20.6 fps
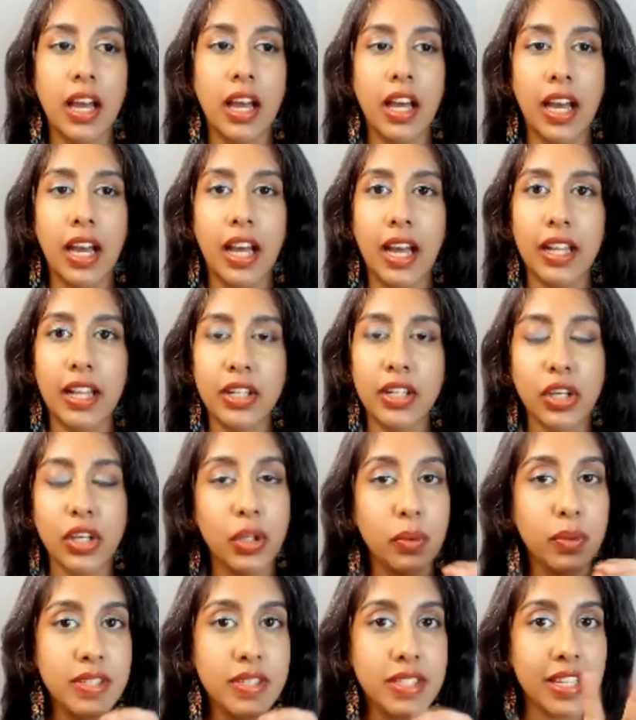and
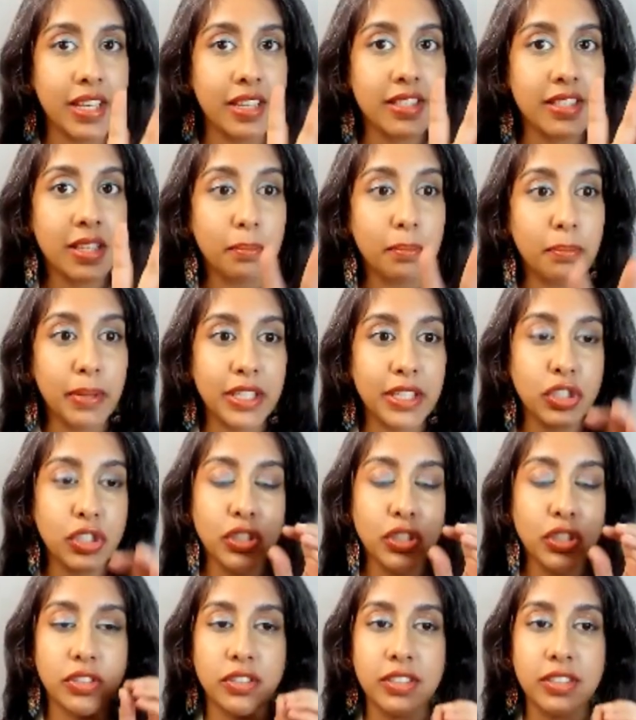you'll see some
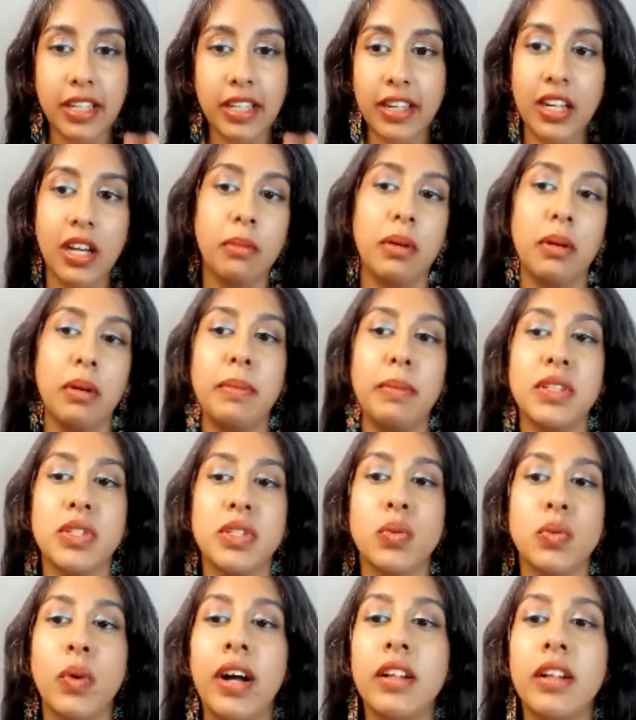pictures that come up as
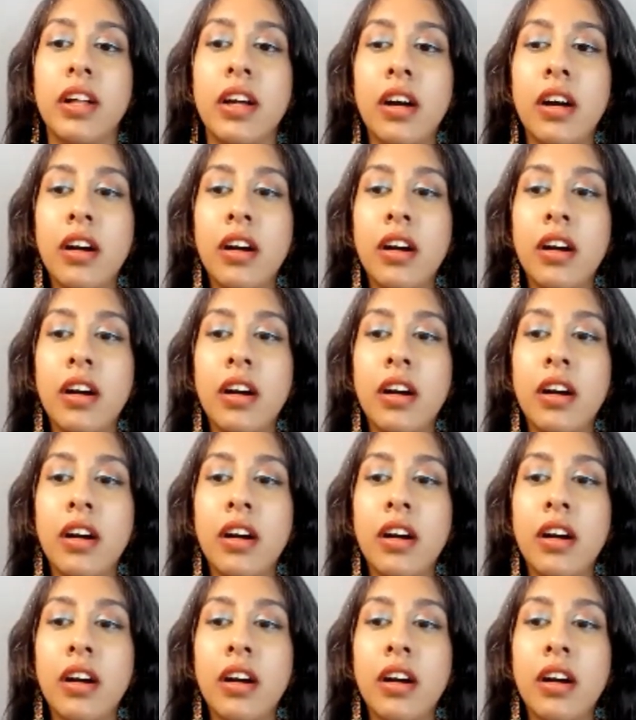well.